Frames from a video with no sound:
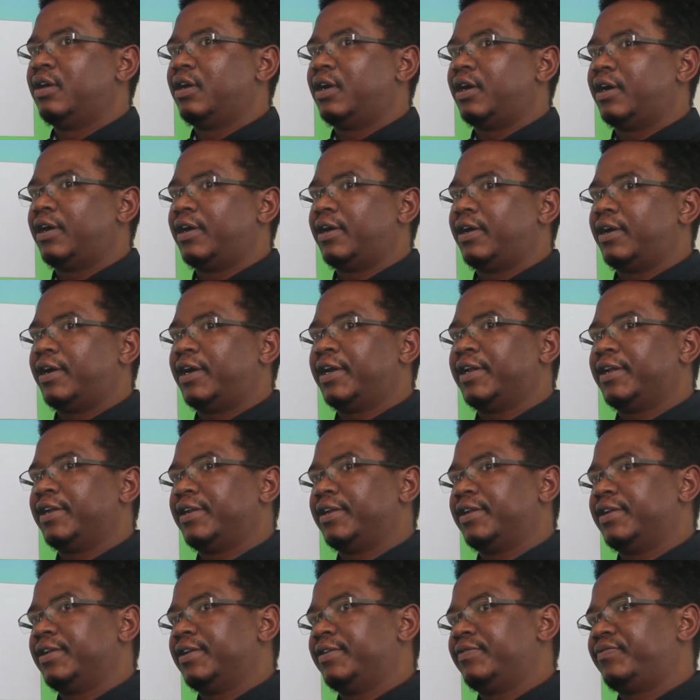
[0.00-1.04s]
And
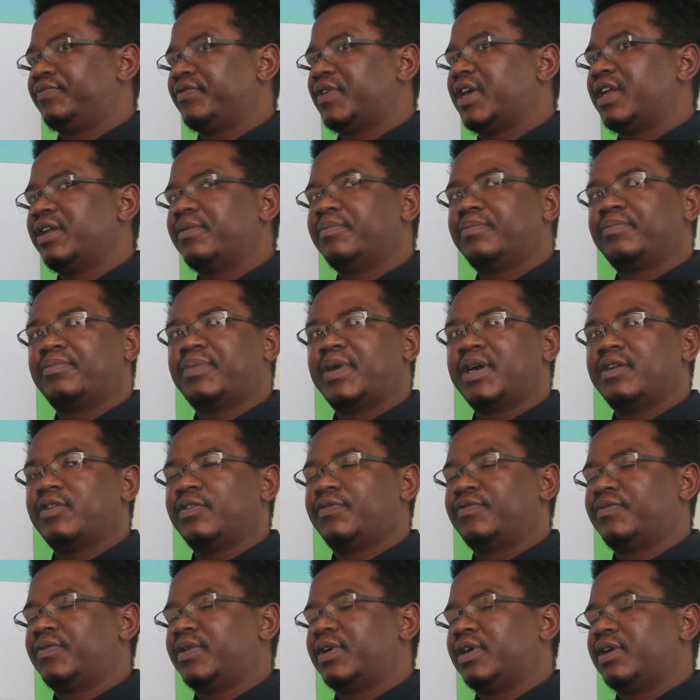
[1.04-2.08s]
part
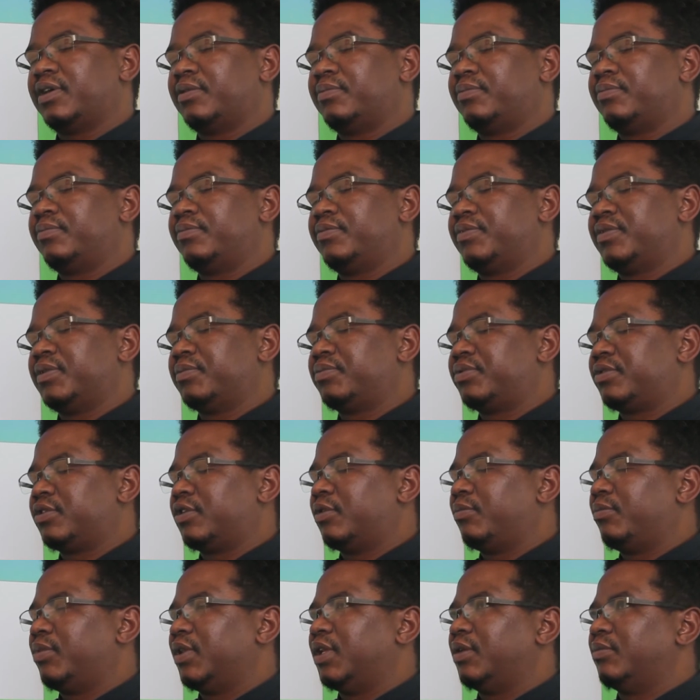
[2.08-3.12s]
of the
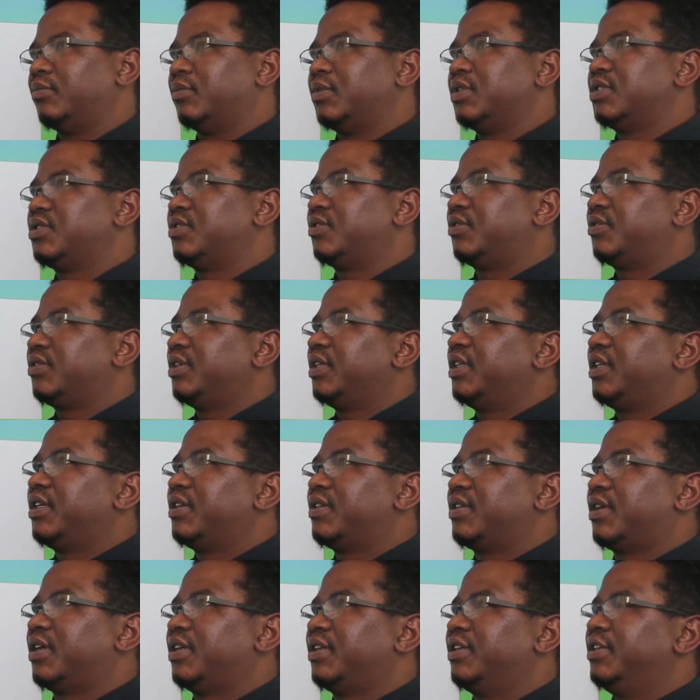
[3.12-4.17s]
problem is really
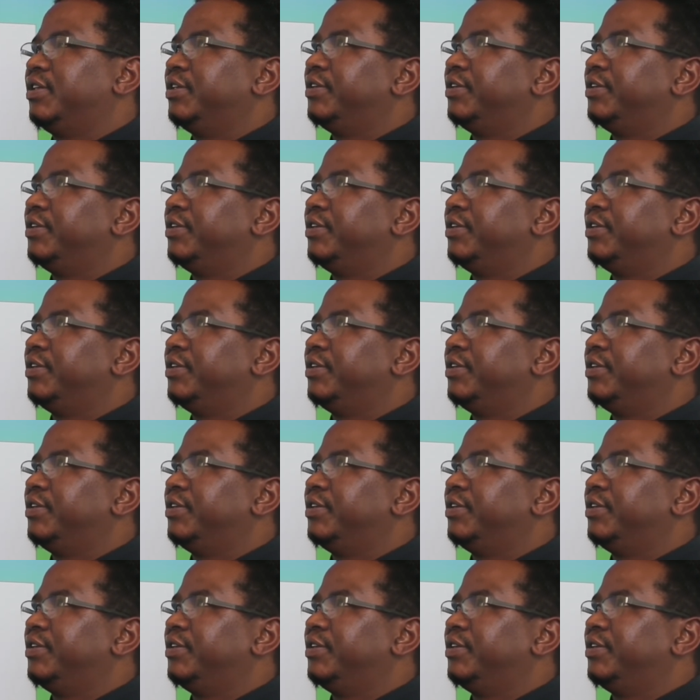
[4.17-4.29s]
that